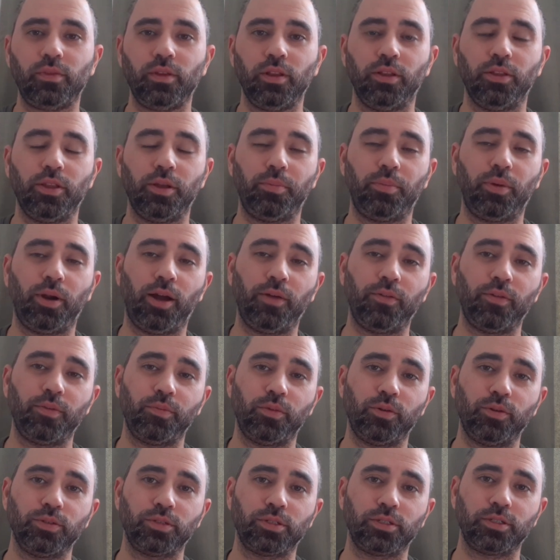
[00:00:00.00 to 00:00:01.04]
that Prophet
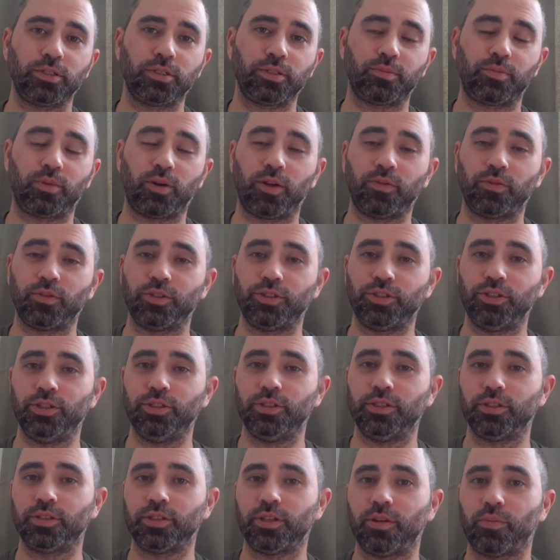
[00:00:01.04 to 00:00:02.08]
Moses, Prophet
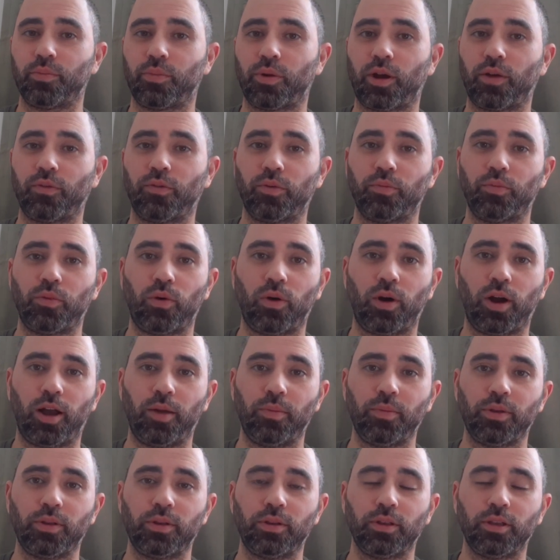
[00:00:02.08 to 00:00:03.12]
Jesus, and Prophet
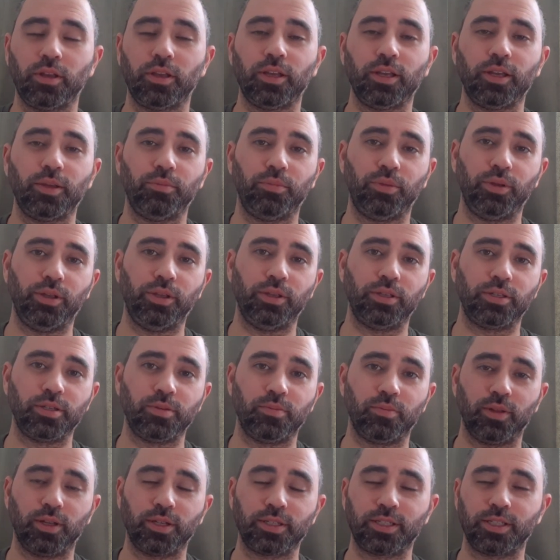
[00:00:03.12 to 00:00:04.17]
Muhammad, peace and
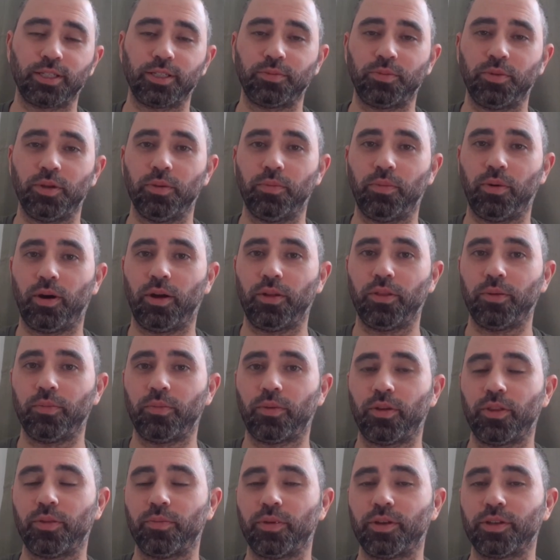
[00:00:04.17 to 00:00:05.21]
blessings be upon them,
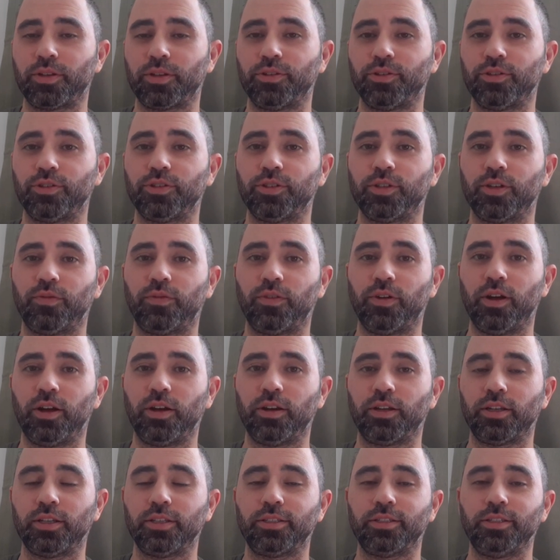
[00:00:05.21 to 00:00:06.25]
are the messengers of God,
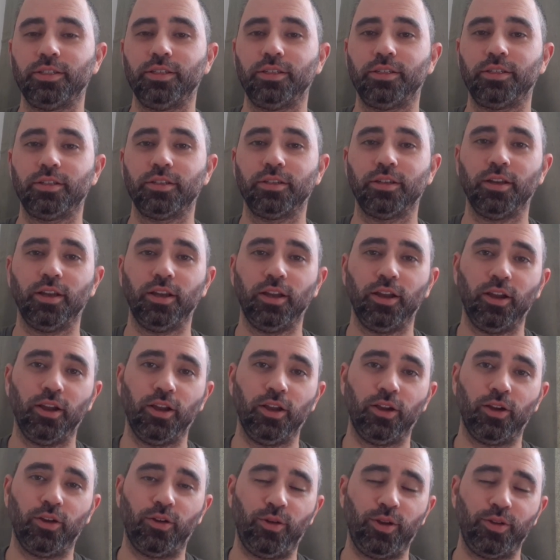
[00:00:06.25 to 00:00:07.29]
and I seek
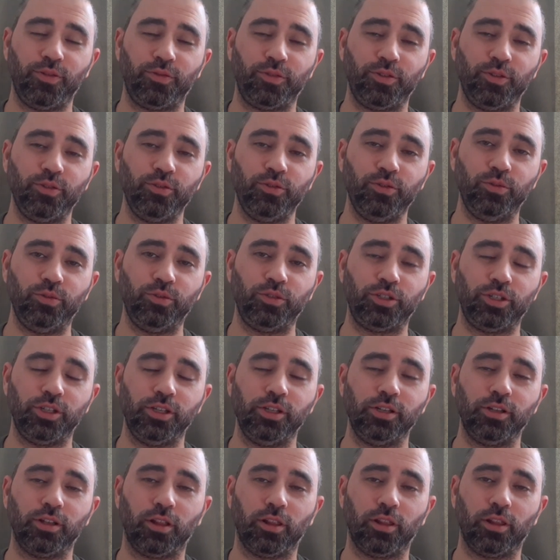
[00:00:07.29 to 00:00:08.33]
refuge
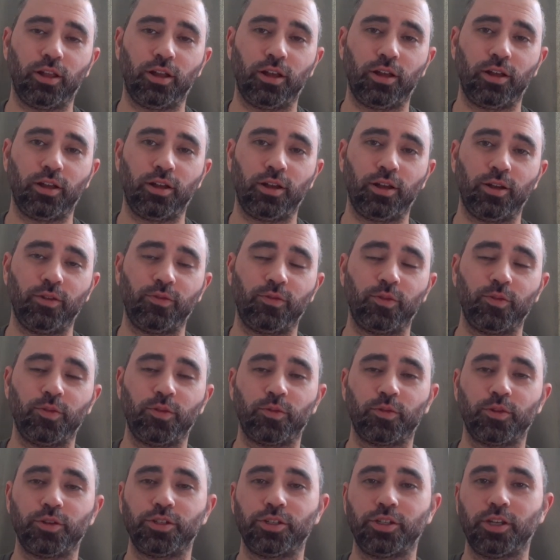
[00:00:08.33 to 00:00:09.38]
in Allah from the
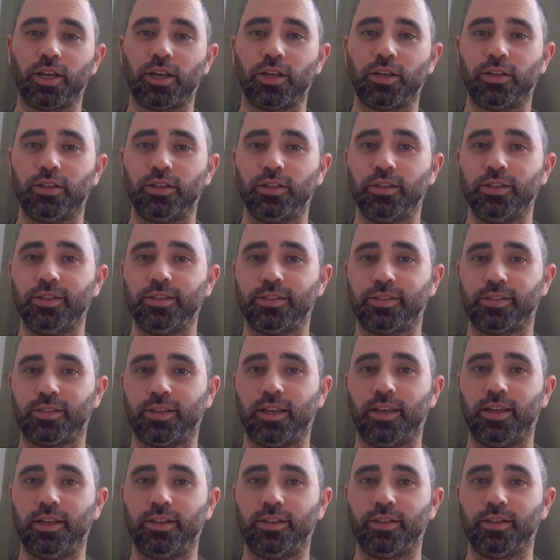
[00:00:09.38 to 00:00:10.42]
rejected
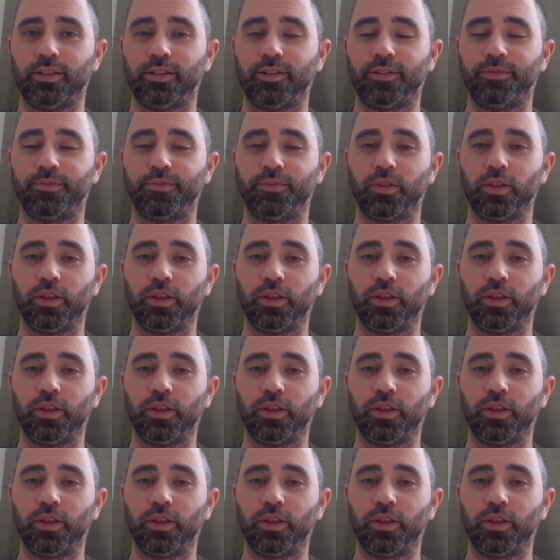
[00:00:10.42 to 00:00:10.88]
Satan.